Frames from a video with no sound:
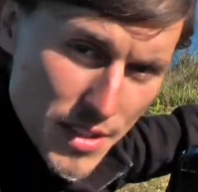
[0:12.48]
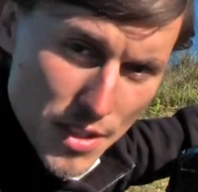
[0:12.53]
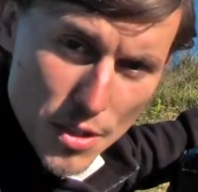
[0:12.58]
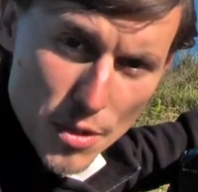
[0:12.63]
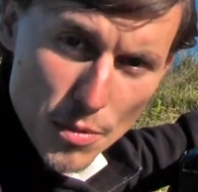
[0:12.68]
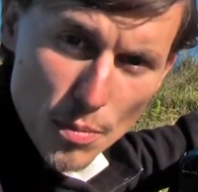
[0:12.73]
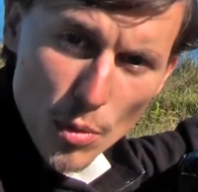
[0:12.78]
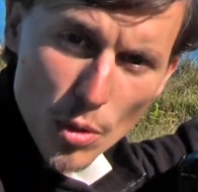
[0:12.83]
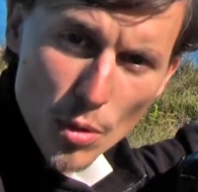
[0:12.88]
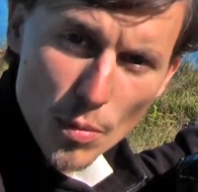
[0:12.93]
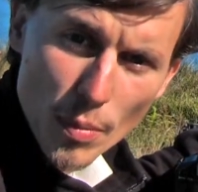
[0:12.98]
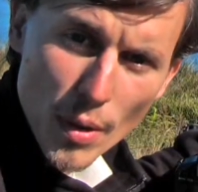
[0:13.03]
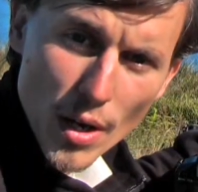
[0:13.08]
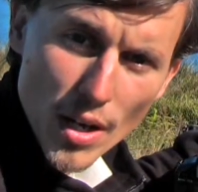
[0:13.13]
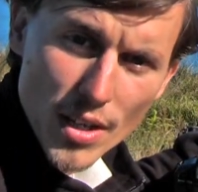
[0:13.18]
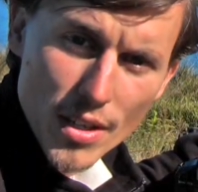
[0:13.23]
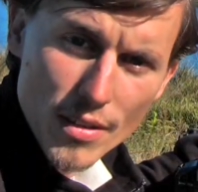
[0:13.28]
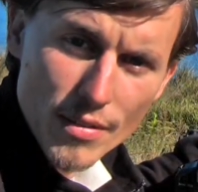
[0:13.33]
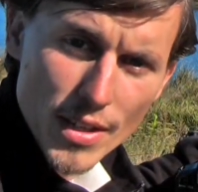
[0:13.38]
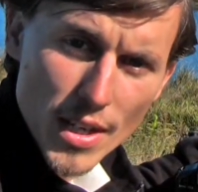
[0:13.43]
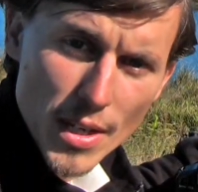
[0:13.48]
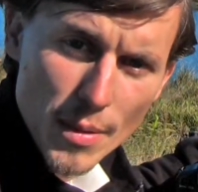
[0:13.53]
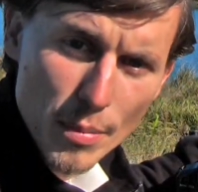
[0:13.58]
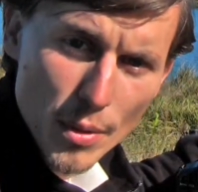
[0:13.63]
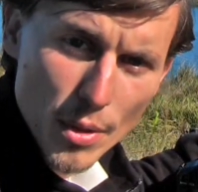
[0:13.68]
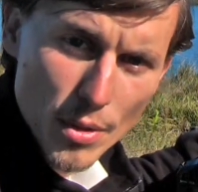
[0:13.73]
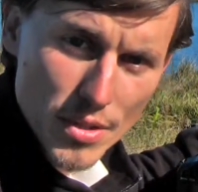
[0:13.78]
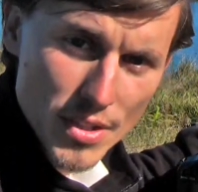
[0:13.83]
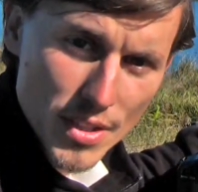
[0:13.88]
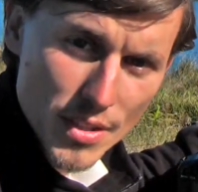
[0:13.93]
is a small pod of
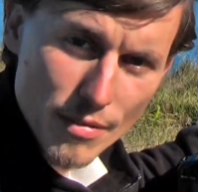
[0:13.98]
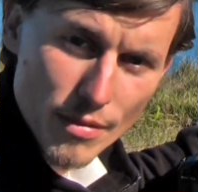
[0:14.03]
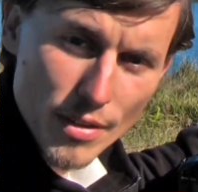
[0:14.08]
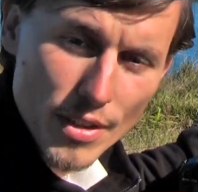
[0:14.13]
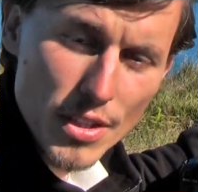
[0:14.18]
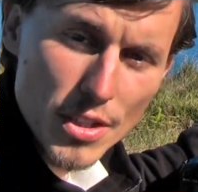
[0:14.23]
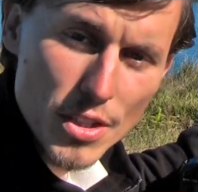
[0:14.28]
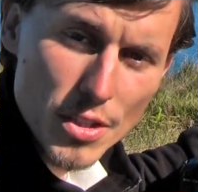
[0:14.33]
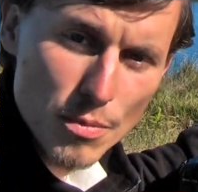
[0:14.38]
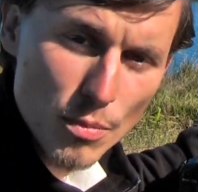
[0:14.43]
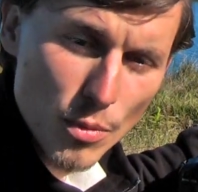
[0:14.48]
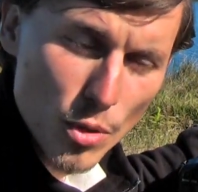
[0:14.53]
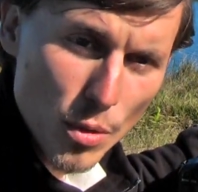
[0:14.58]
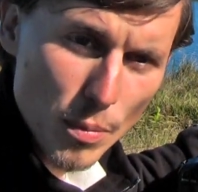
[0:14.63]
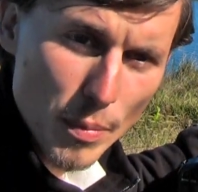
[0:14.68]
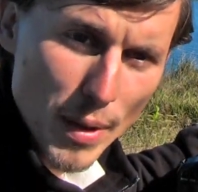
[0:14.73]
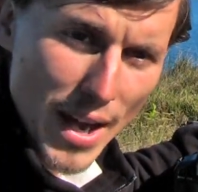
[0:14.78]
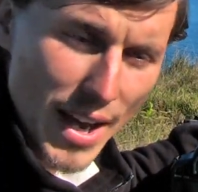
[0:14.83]
hippos in a very small